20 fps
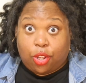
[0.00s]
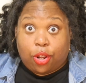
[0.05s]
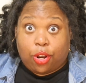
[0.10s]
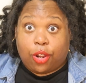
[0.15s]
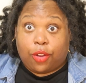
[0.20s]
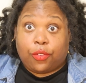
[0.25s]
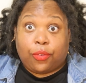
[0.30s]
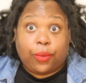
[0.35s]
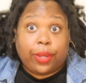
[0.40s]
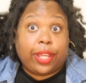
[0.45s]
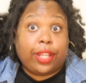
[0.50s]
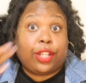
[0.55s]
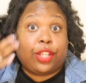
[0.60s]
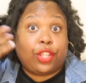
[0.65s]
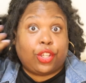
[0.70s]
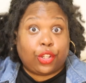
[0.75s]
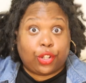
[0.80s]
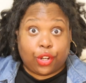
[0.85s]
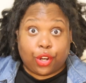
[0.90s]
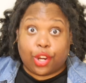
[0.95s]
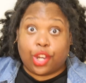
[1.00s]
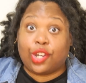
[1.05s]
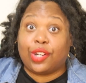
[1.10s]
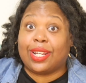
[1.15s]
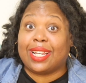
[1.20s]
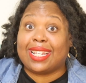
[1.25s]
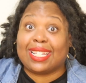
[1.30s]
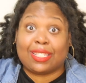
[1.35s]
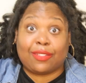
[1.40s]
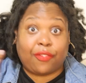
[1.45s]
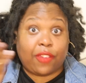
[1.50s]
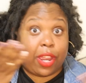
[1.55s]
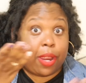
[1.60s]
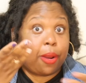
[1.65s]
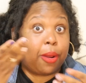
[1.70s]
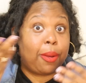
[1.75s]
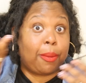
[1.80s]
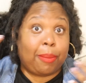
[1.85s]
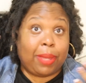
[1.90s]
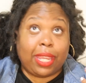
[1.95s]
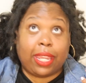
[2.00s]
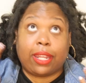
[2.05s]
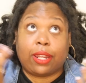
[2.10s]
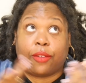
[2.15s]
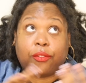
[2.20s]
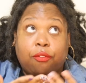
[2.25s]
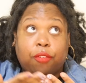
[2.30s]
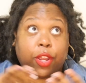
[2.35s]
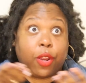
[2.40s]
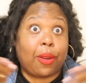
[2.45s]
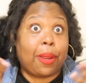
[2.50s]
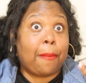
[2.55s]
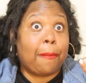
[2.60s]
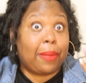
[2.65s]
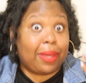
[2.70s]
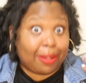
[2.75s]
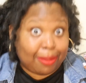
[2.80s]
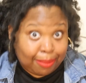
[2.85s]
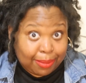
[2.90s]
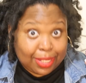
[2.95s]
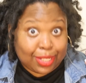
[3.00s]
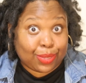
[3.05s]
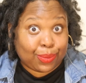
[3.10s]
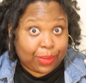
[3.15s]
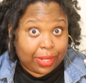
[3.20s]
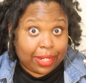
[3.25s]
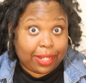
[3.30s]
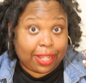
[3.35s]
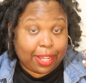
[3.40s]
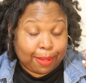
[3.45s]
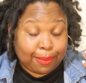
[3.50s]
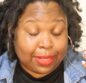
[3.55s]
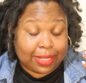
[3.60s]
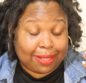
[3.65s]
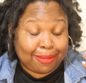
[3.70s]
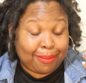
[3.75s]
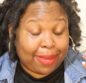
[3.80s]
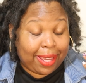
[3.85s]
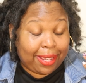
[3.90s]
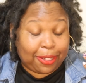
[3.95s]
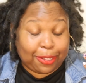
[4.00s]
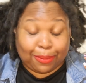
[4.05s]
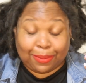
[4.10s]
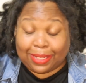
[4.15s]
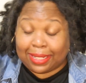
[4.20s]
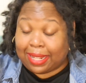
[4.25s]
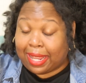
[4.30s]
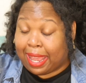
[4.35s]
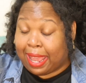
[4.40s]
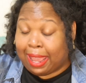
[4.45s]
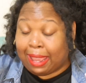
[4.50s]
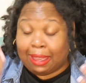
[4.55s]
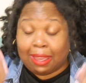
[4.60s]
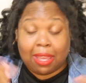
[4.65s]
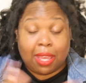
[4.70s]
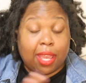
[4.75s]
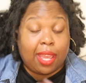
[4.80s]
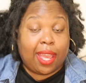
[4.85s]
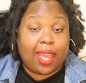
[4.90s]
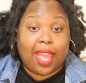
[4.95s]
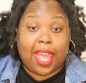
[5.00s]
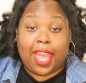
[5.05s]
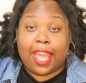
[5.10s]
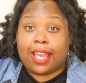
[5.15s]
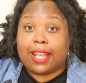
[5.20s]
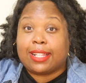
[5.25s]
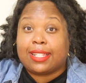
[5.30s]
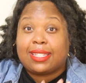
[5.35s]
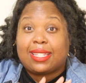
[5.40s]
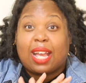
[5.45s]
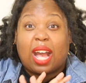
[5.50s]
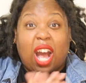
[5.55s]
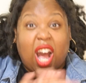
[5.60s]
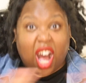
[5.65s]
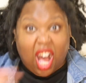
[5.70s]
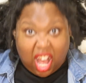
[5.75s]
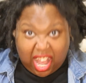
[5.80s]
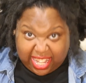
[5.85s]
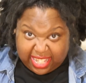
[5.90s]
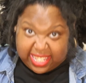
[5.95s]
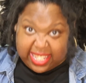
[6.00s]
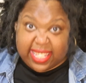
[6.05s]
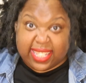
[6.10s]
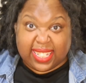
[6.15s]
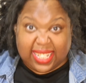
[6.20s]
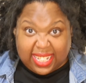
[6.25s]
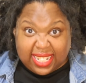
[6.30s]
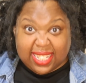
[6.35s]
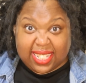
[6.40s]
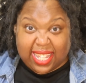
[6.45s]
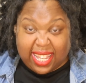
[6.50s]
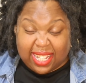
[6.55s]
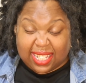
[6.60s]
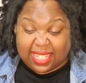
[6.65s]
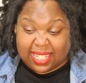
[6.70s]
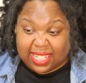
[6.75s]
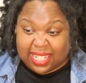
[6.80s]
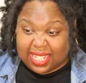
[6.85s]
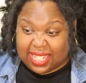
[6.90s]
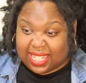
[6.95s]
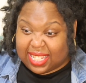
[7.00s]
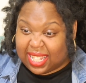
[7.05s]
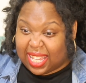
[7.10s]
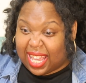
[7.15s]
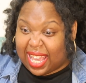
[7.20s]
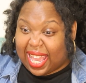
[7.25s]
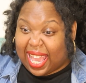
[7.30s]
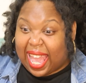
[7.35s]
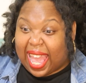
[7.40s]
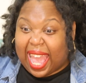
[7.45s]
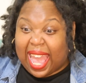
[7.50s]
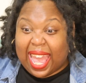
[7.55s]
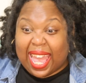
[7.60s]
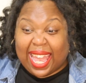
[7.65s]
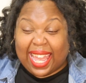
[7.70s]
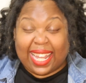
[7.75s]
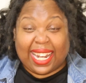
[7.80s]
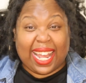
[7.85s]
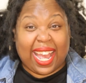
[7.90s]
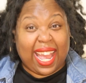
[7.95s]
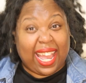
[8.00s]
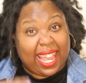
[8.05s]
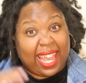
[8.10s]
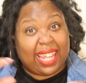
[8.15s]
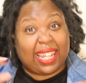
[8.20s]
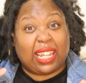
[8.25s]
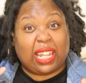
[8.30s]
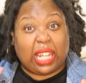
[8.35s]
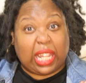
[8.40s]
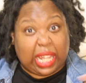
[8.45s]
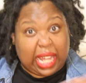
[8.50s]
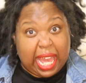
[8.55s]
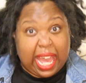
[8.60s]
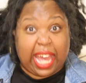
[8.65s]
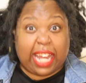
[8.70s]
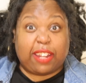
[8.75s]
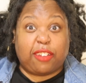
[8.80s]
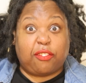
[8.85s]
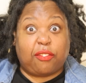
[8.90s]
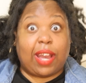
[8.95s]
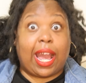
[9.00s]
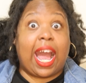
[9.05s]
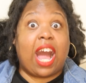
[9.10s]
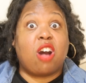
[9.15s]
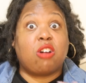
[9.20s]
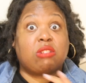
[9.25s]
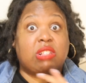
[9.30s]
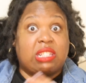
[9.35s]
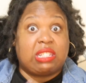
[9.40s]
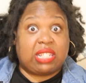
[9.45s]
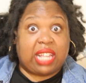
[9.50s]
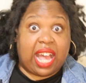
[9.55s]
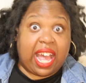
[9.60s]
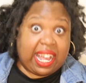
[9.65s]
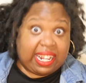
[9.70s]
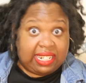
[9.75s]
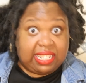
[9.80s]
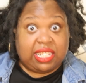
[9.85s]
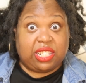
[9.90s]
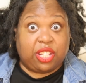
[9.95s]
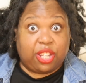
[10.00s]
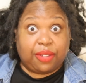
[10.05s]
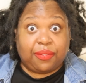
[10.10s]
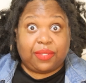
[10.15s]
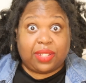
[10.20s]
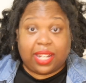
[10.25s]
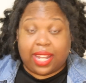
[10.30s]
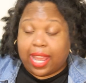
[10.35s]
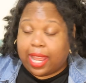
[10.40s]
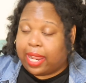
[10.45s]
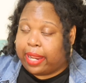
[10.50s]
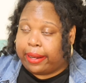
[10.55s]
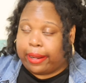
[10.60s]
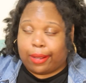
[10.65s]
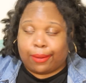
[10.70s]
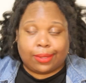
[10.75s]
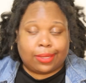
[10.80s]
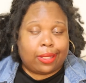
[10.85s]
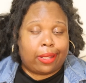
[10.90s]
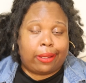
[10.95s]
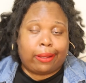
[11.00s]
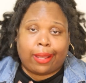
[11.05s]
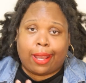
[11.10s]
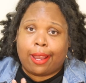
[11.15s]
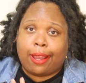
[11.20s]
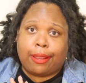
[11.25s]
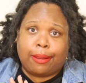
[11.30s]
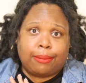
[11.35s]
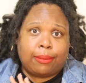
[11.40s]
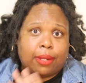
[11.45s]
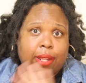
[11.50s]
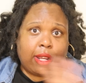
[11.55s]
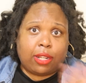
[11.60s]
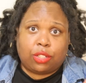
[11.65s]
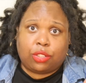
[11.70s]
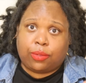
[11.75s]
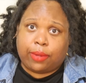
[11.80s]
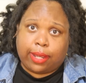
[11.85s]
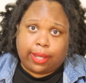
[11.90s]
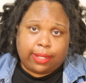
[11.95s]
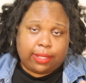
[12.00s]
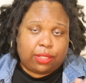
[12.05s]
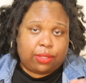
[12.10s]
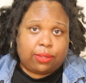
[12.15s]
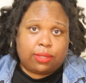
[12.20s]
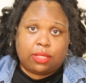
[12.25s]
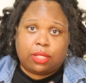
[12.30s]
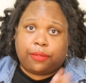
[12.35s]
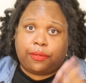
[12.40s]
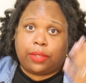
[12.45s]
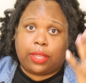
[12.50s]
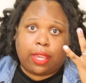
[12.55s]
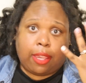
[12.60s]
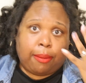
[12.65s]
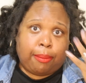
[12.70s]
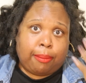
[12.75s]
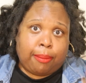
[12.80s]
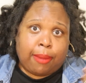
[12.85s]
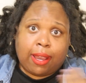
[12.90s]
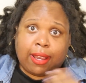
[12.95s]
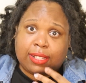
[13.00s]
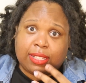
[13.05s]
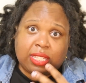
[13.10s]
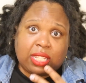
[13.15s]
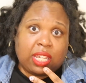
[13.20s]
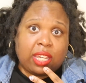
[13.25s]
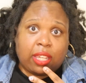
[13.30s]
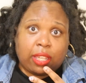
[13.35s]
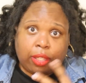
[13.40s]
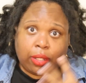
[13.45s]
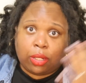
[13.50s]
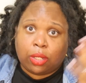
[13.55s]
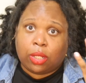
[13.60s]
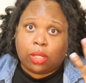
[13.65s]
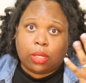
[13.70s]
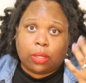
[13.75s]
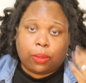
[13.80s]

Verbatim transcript: start off with your girl is being a very minimalist when it comes to makeup today. It's hot in Texas, and I had a lot of outside stuff today, and I was like, I am not trying to suffocate my skin